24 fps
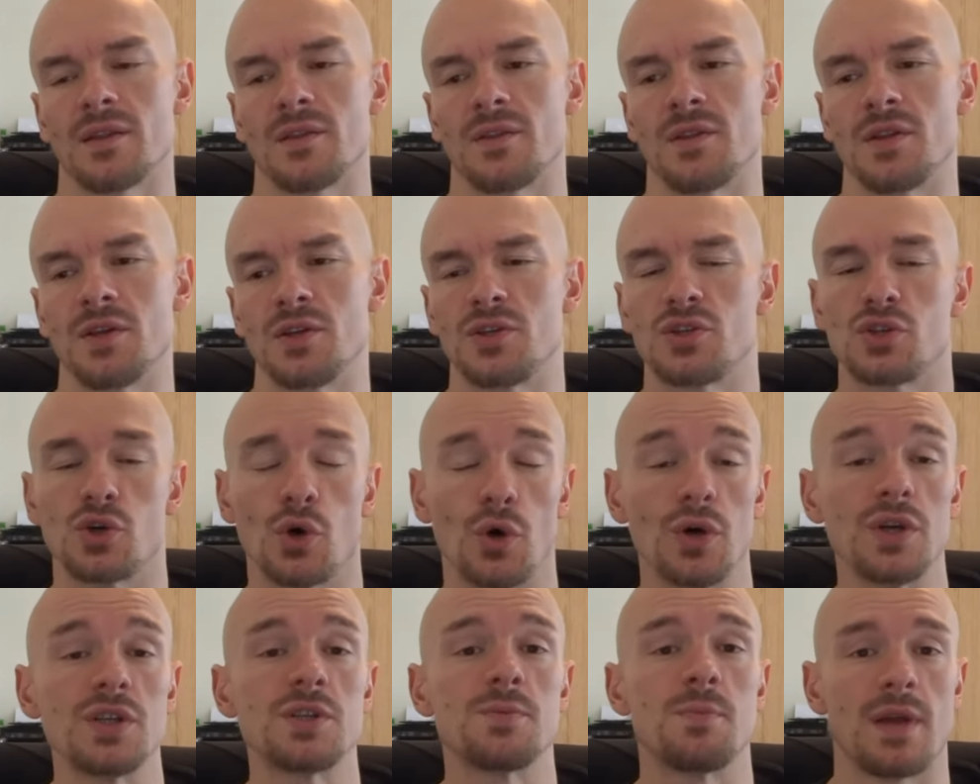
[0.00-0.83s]
the
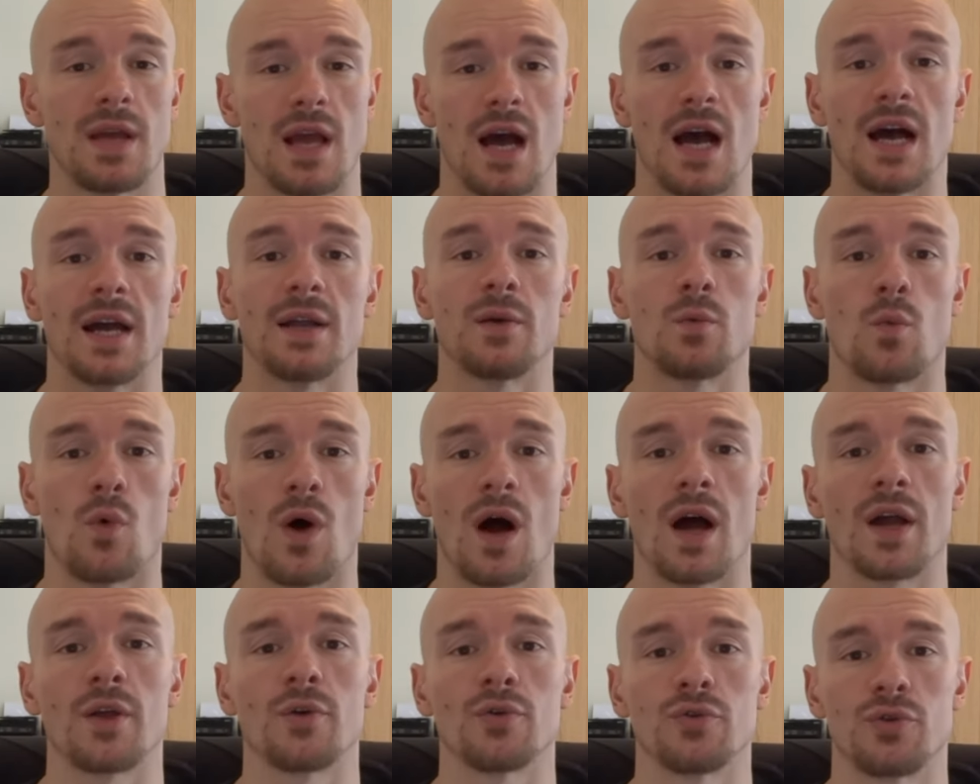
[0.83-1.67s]
choice behind
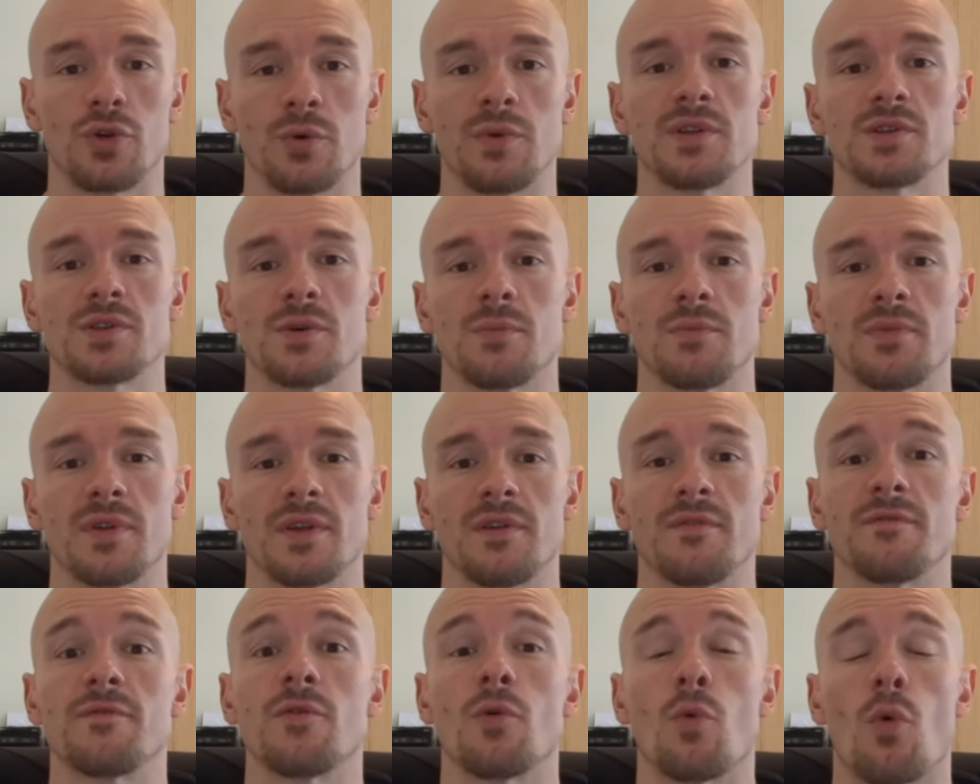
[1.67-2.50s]
why you're doing
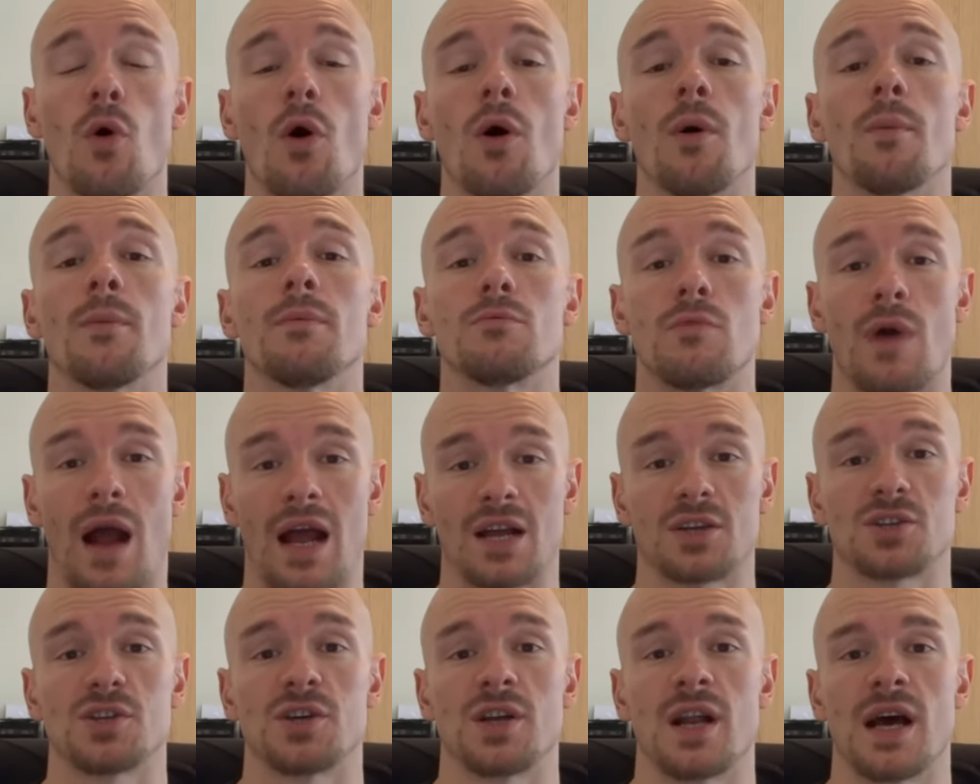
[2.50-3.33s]
something, for what
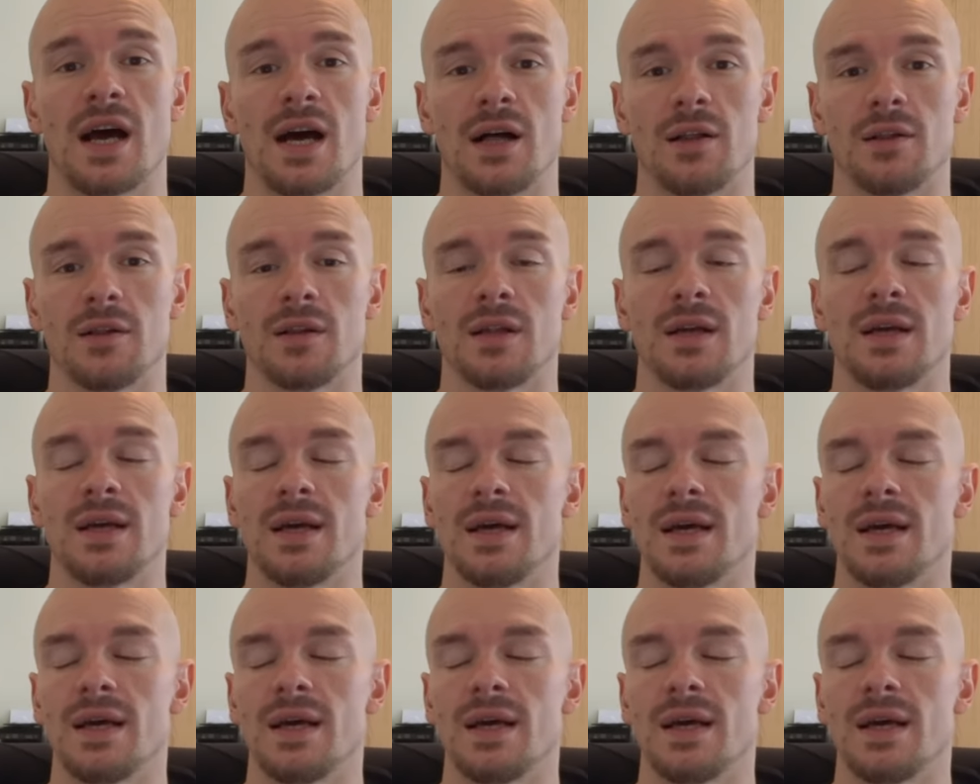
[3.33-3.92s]
rationale.